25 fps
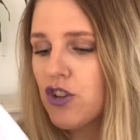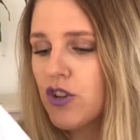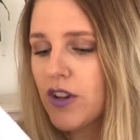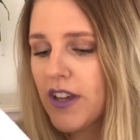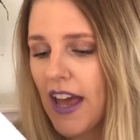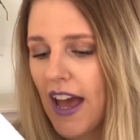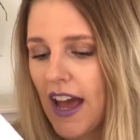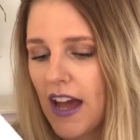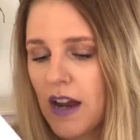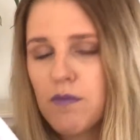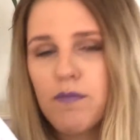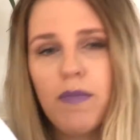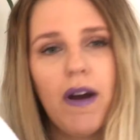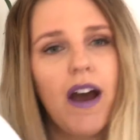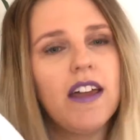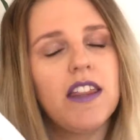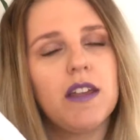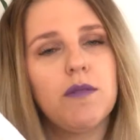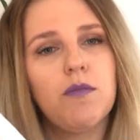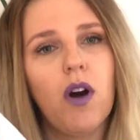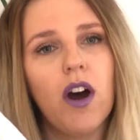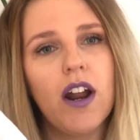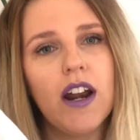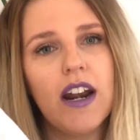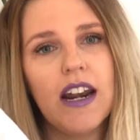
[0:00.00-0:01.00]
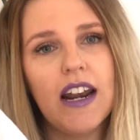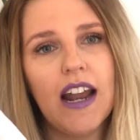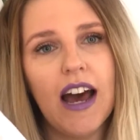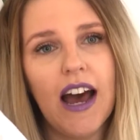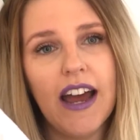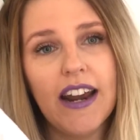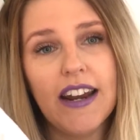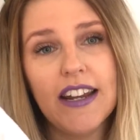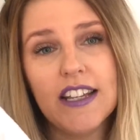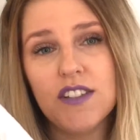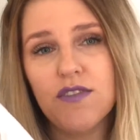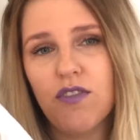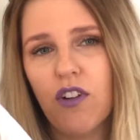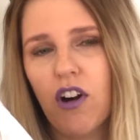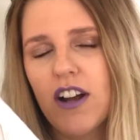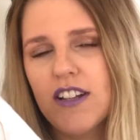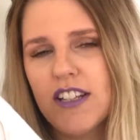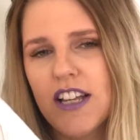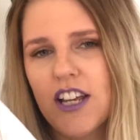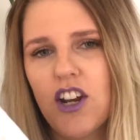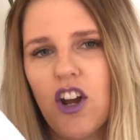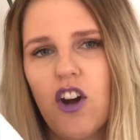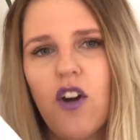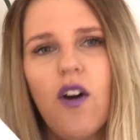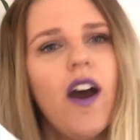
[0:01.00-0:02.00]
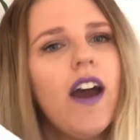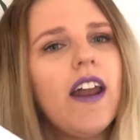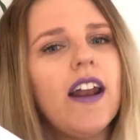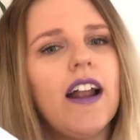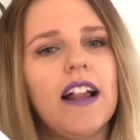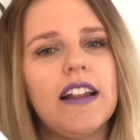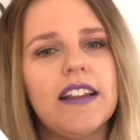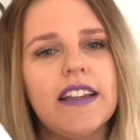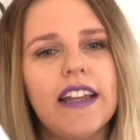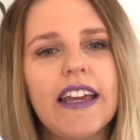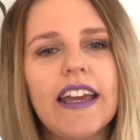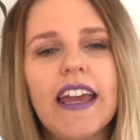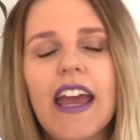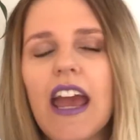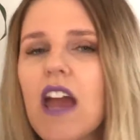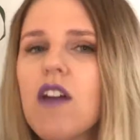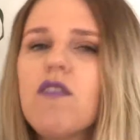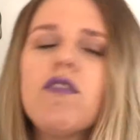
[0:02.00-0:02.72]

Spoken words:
You can buy them online as far as I know, and I'll link